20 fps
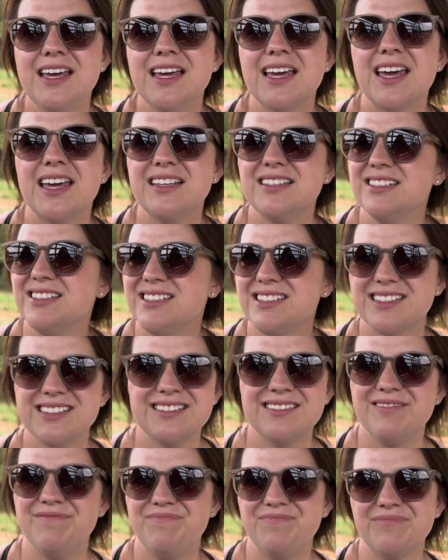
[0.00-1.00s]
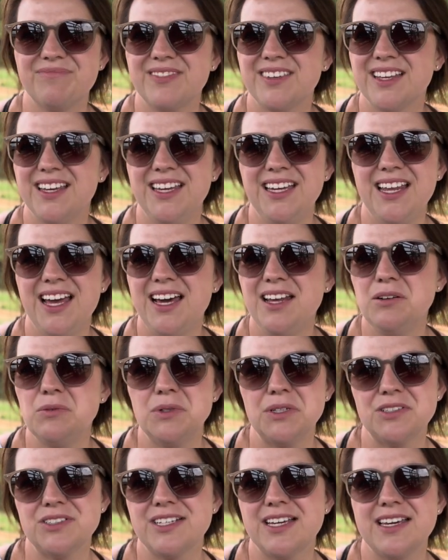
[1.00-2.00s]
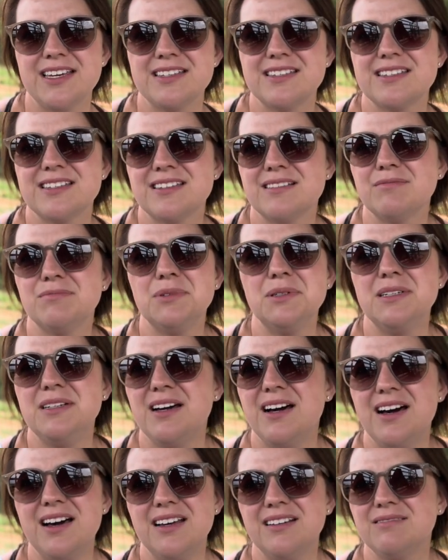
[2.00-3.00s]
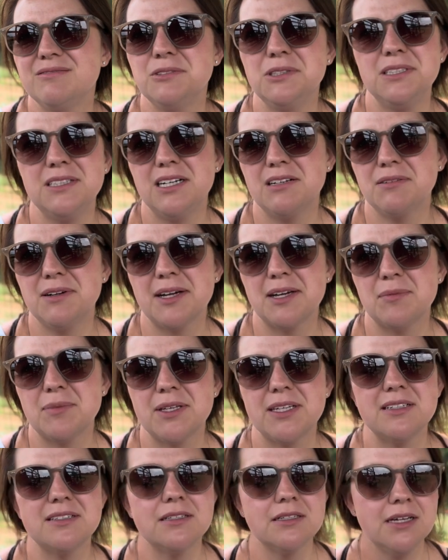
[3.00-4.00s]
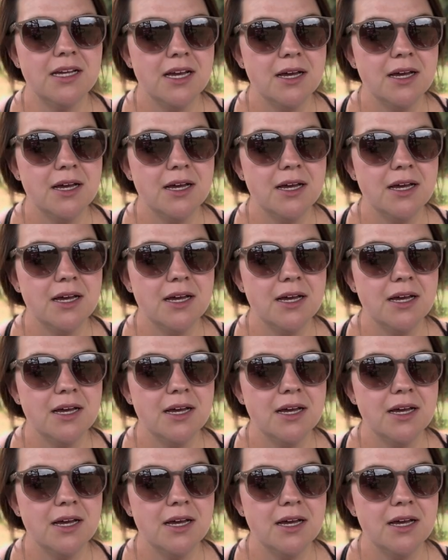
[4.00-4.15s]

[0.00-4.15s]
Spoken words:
It had a weird taste. Would not recommend.